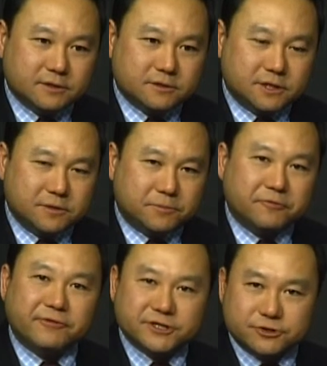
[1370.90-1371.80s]
the
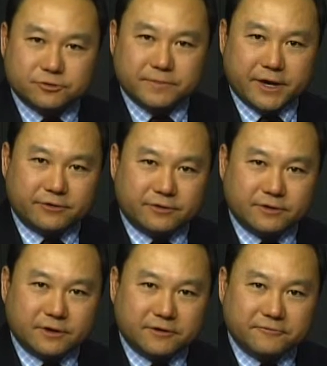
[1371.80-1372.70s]
professional manner
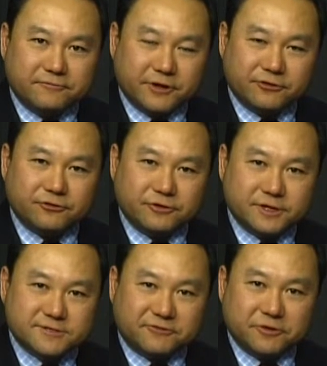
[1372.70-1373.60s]
of an attorney
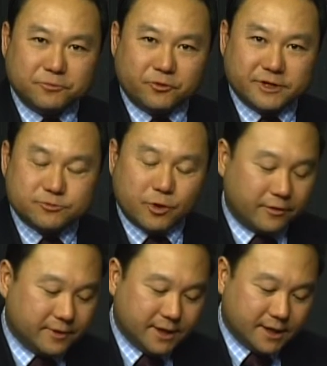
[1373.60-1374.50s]
is very important as well.
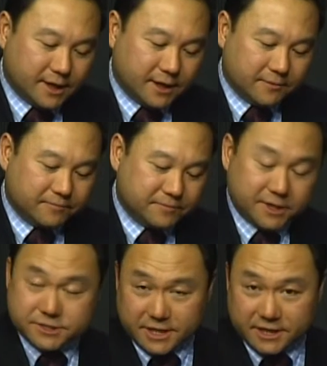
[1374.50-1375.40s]

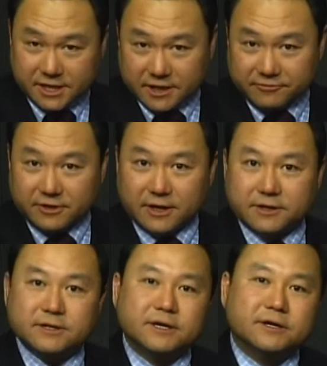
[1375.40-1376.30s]
Because at the end of the day,
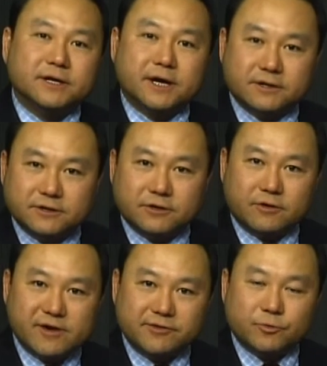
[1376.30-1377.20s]
again, you know,
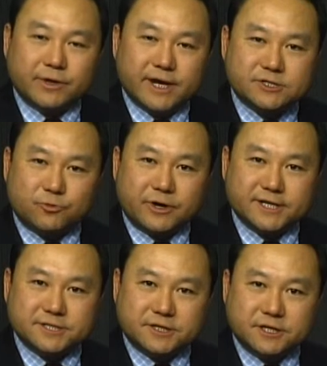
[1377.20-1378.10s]
everyone has to work
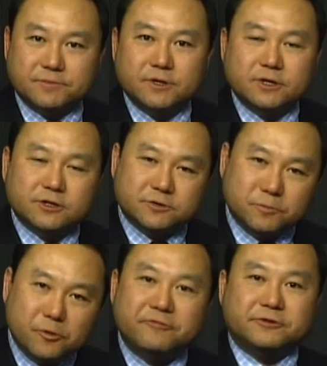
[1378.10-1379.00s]
as a team to
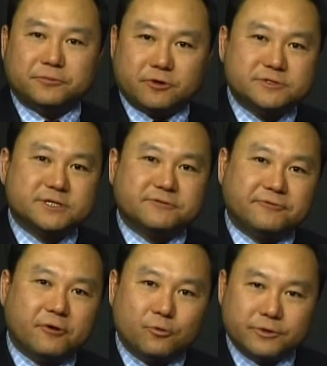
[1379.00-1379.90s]
move the process
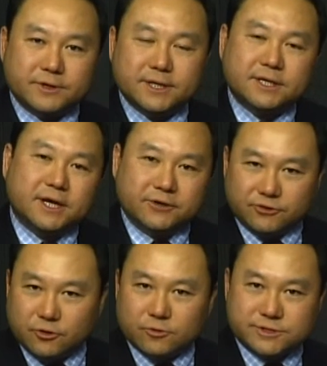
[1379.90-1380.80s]
forward and to
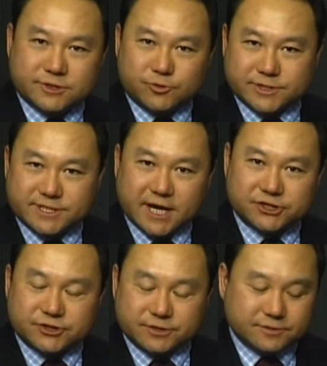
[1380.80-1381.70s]
close the
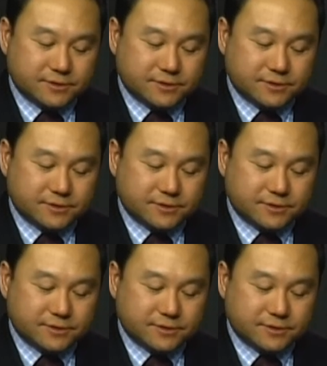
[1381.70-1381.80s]
transaction.